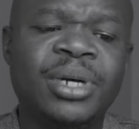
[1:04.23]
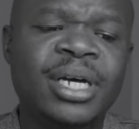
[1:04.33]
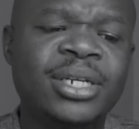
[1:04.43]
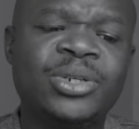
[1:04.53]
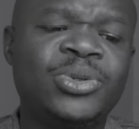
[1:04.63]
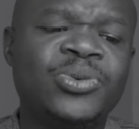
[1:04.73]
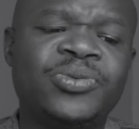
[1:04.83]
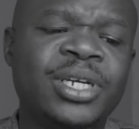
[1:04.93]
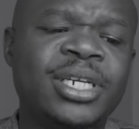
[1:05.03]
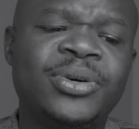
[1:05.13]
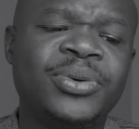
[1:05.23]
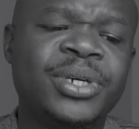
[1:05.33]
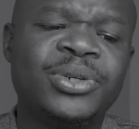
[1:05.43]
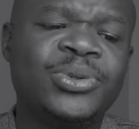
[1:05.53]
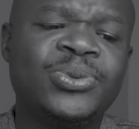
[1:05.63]
had to find a
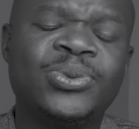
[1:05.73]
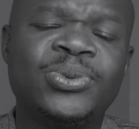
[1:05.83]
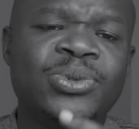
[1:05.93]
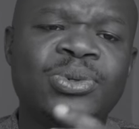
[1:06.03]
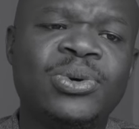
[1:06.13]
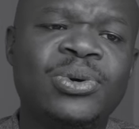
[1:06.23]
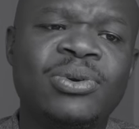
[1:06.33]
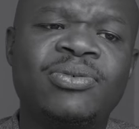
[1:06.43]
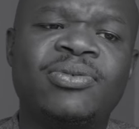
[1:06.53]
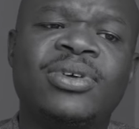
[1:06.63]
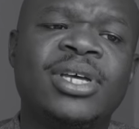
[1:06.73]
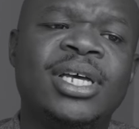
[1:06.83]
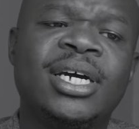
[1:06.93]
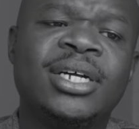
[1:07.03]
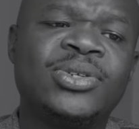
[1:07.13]
way to solve,
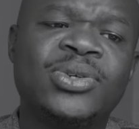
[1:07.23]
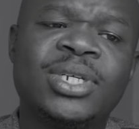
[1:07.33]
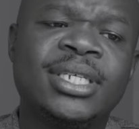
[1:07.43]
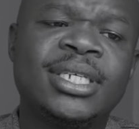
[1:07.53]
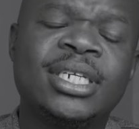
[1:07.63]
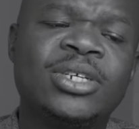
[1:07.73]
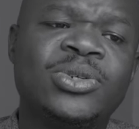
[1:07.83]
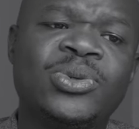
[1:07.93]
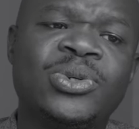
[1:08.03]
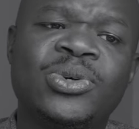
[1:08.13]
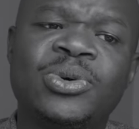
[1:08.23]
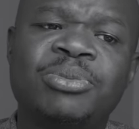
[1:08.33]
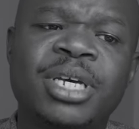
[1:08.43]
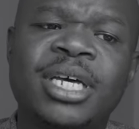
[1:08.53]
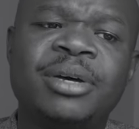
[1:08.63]
and so I decided to, you know,
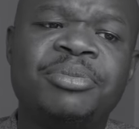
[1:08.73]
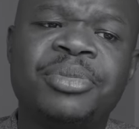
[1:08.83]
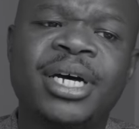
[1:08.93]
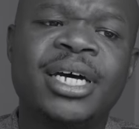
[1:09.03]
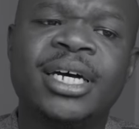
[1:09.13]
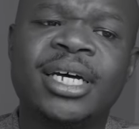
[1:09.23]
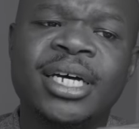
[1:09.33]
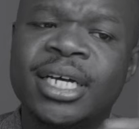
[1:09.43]
become a...